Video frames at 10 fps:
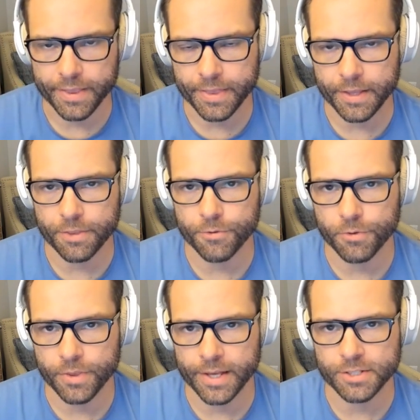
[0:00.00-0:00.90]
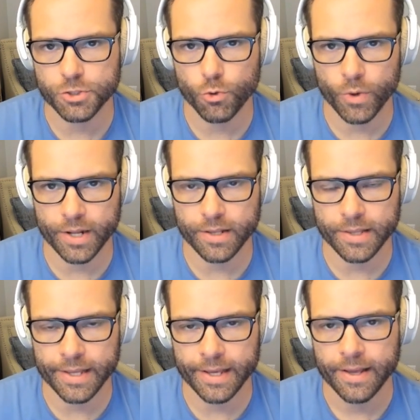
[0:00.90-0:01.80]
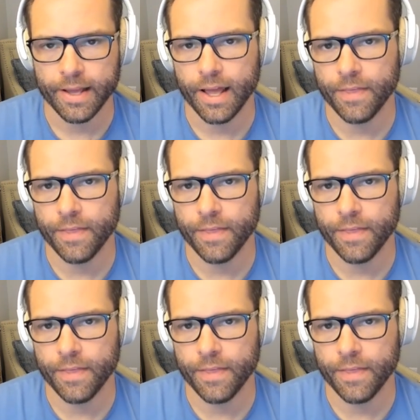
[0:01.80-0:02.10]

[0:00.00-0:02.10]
think through things critically,